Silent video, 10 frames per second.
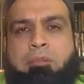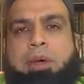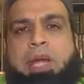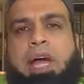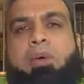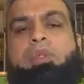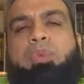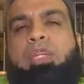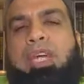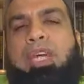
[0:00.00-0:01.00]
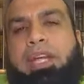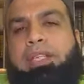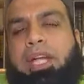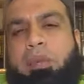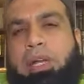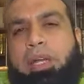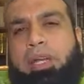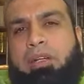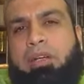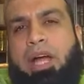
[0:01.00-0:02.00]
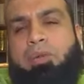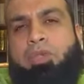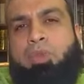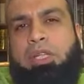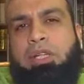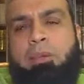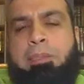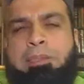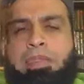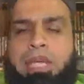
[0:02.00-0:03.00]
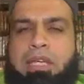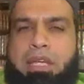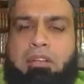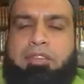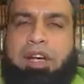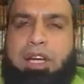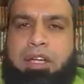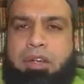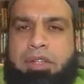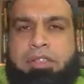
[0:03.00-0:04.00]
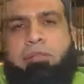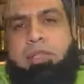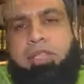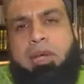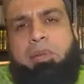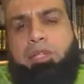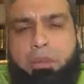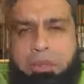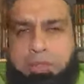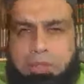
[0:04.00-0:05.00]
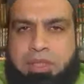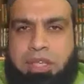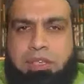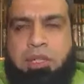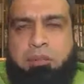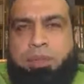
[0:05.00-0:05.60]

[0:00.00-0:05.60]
But how do we gauge our anger? How do we take care of our anger is something that I want to share with you tonight.